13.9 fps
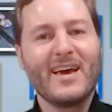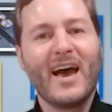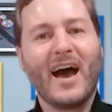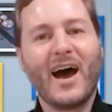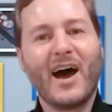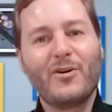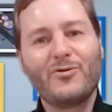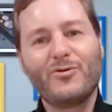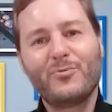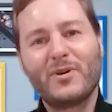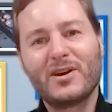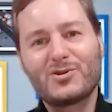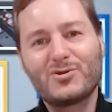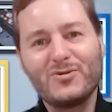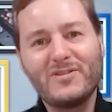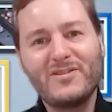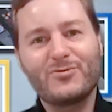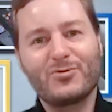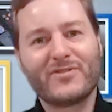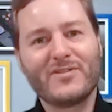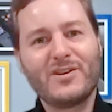How do you make sure this
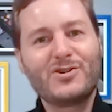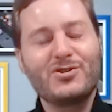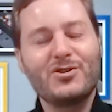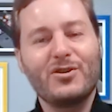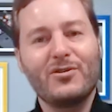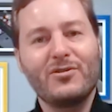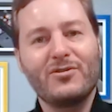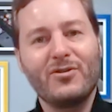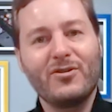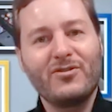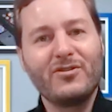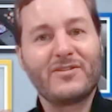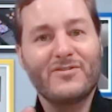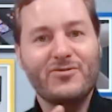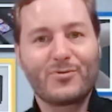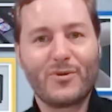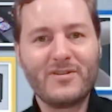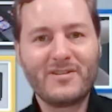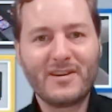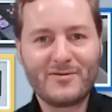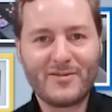transition doesn't destroy
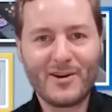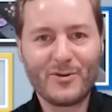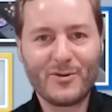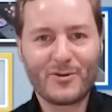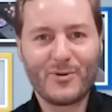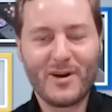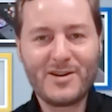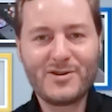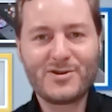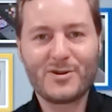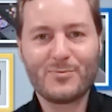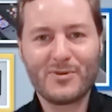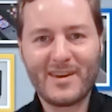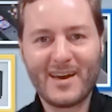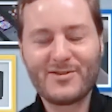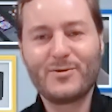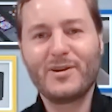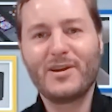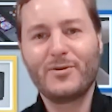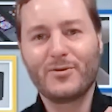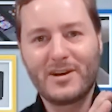that value creation, but actually
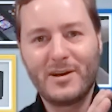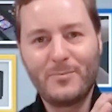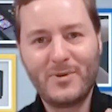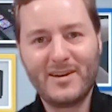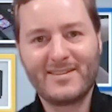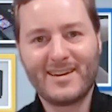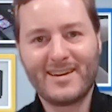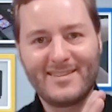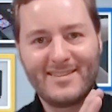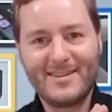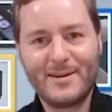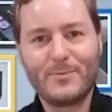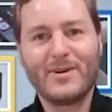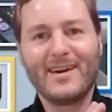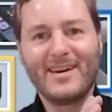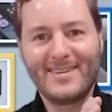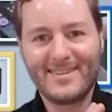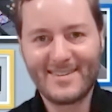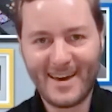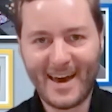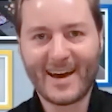you're keeping that team
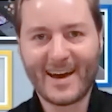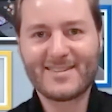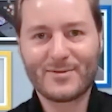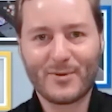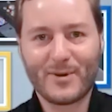intact,